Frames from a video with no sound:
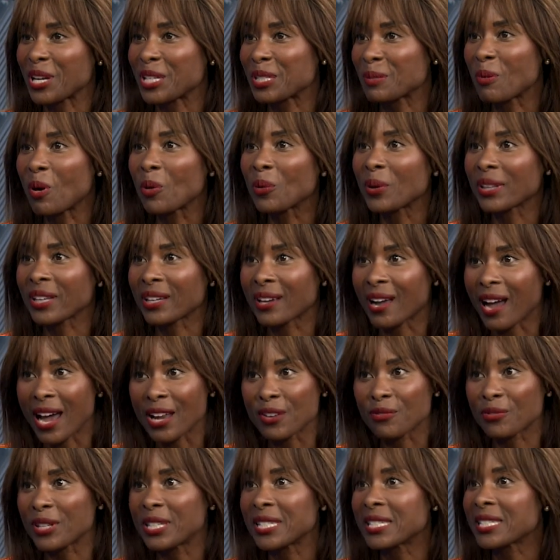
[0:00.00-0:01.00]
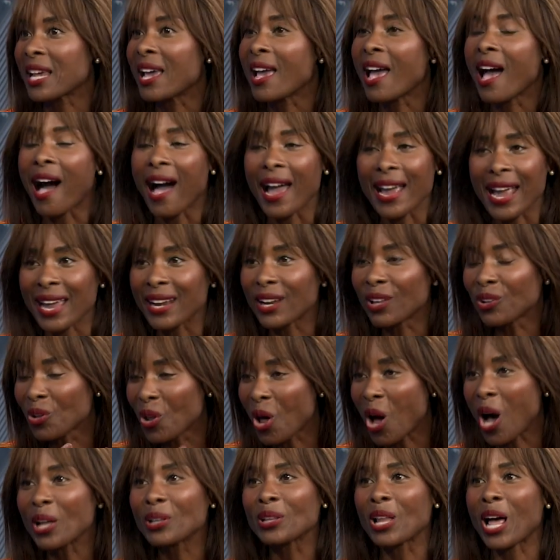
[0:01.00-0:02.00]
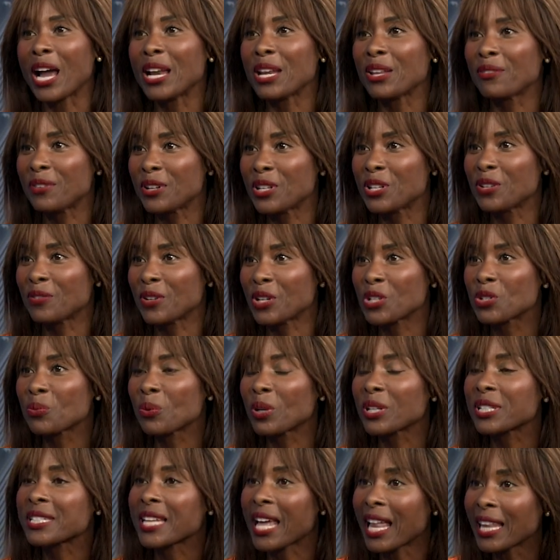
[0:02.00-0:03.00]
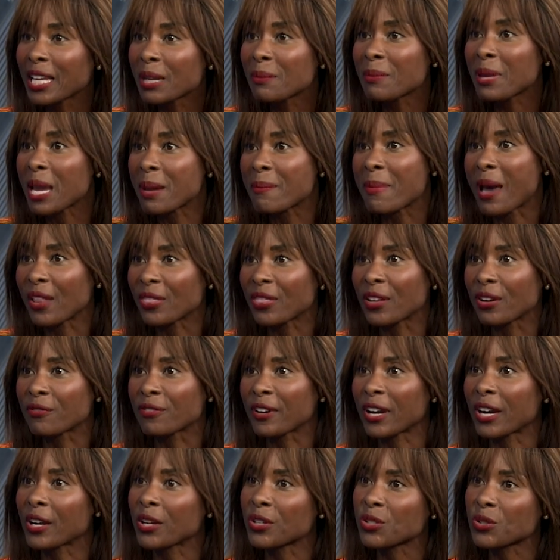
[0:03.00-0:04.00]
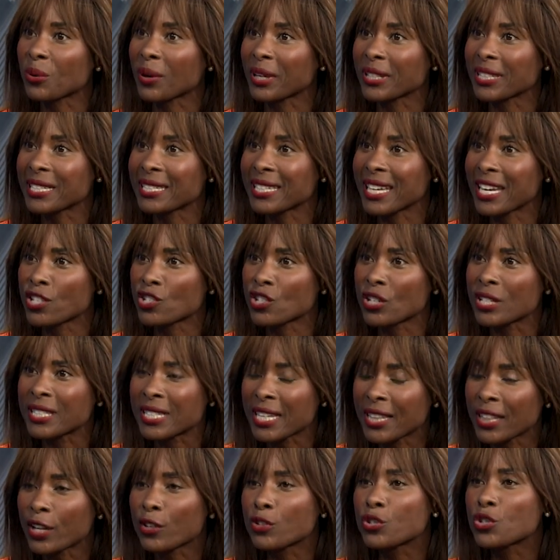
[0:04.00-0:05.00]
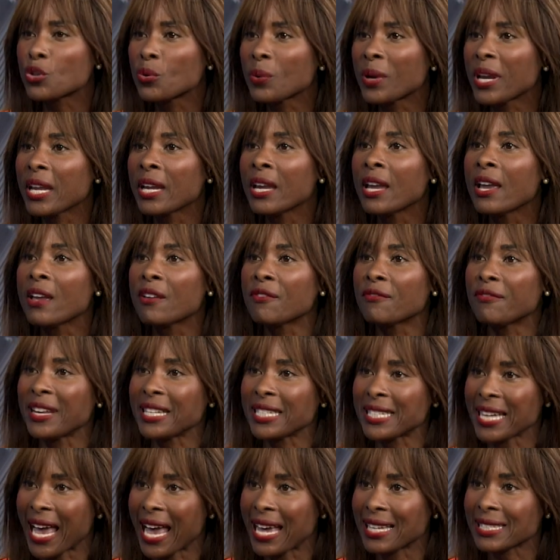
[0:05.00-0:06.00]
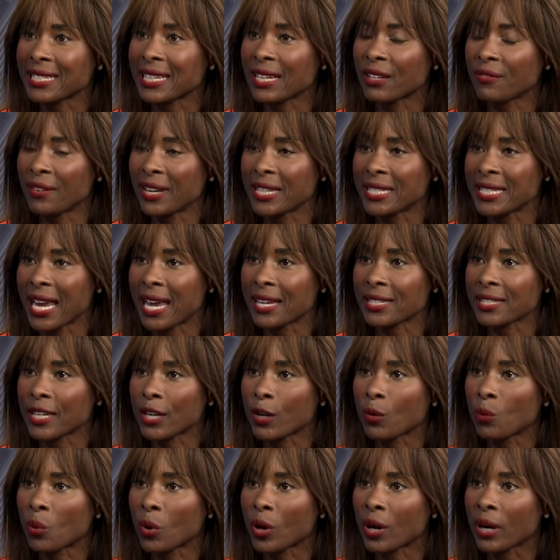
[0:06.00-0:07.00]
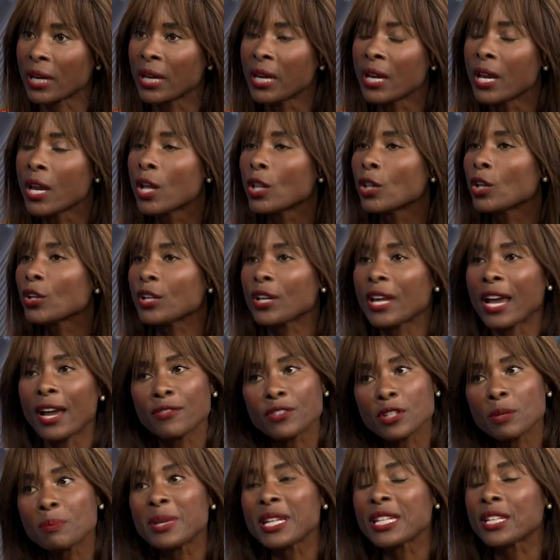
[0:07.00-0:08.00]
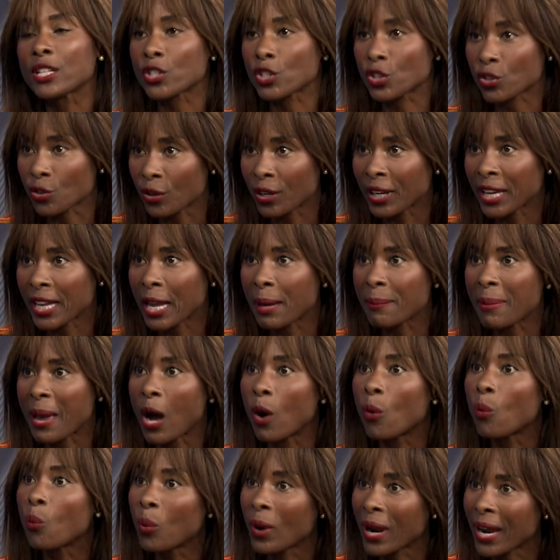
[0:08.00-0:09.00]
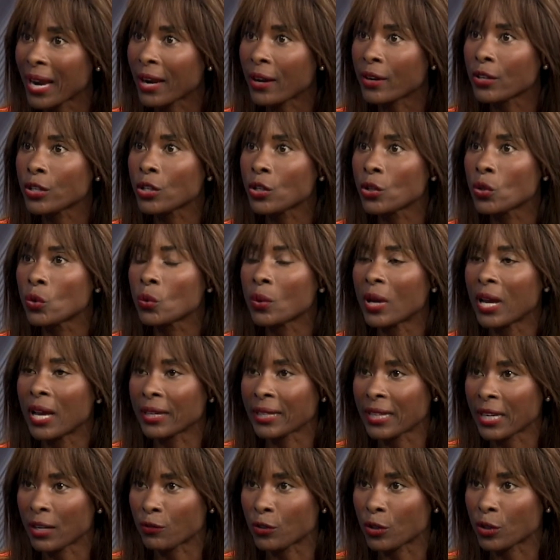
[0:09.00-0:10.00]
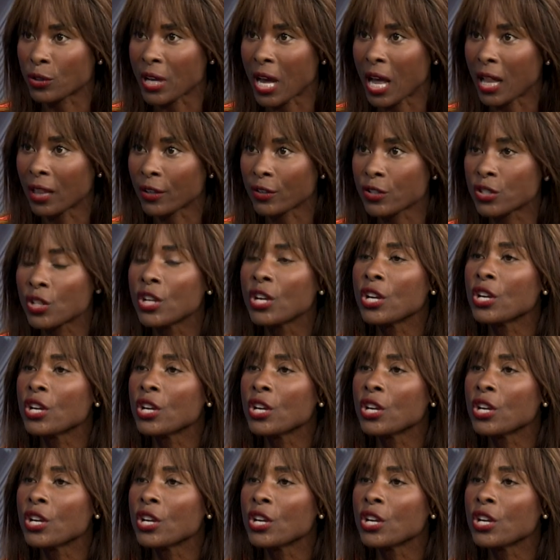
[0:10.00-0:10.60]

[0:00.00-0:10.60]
I spoke at the conference, I had a long line of individuals telling me about their various organizations. And they're doing fantastic, fantastic work. Look, you have to be discerning about where you uh, give your dollars.